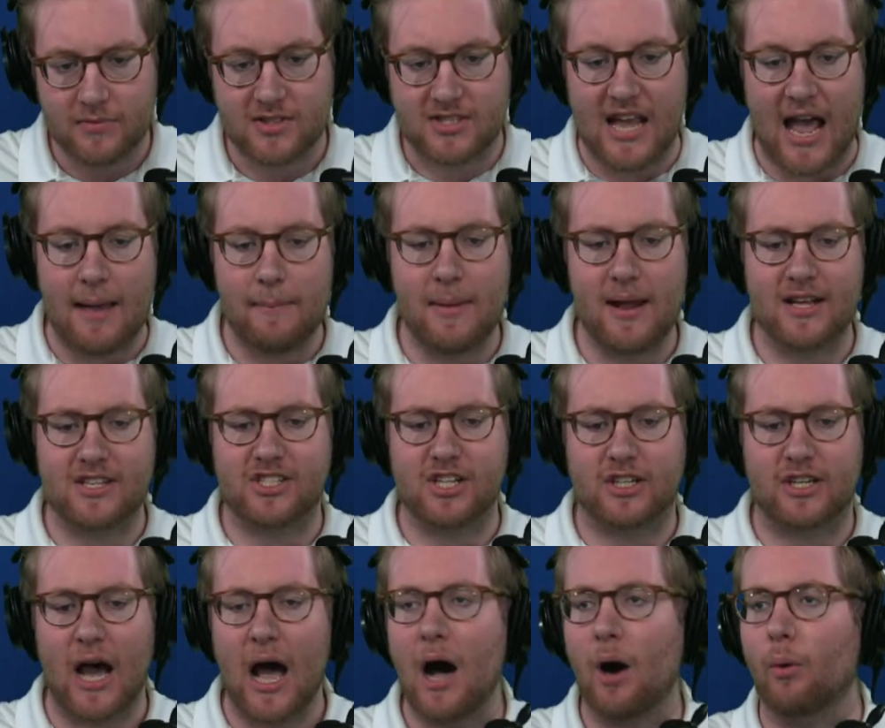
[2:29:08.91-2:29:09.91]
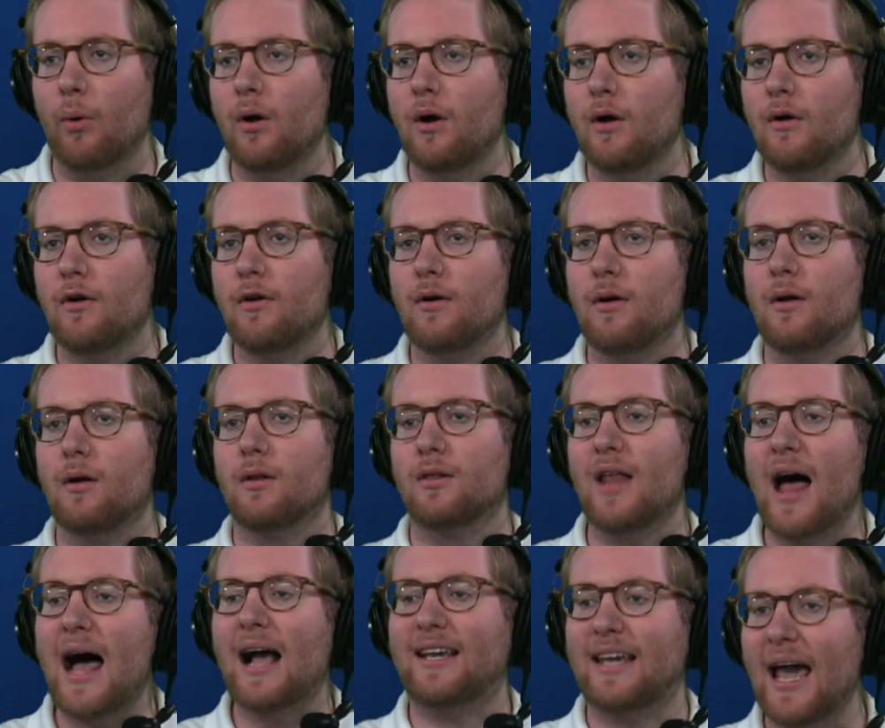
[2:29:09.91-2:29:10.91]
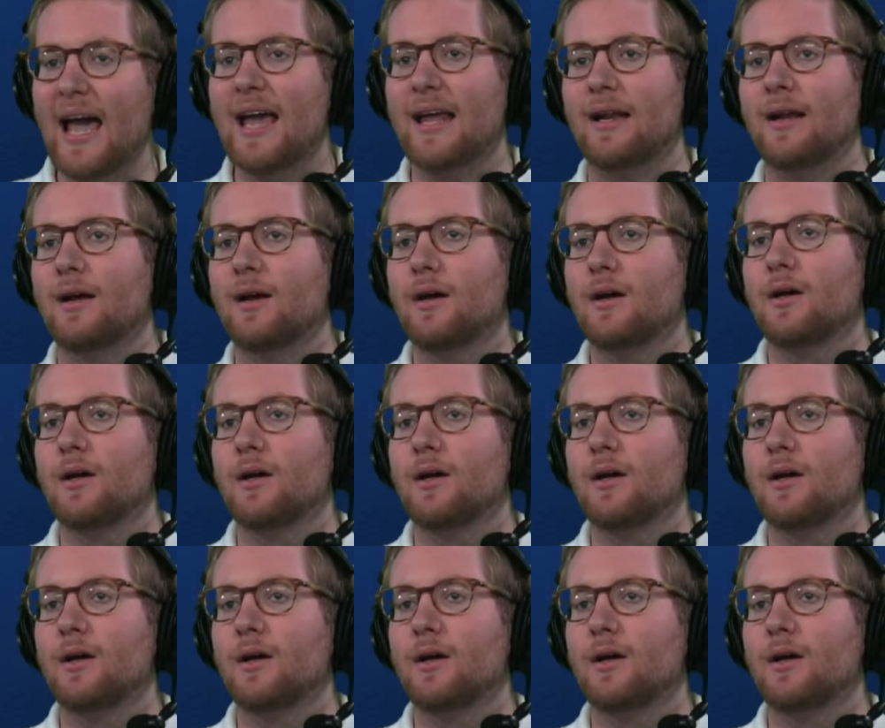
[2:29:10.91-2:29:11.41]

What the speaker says: 10 minutes to go. Lock in.